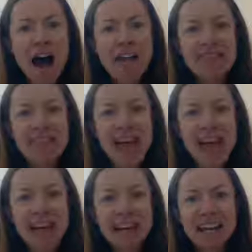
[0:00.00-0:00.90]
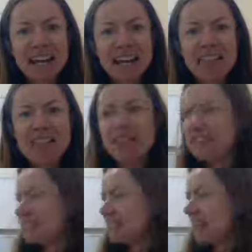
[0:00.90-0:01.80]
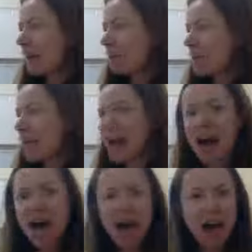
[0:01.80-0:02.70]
And then they sent me a.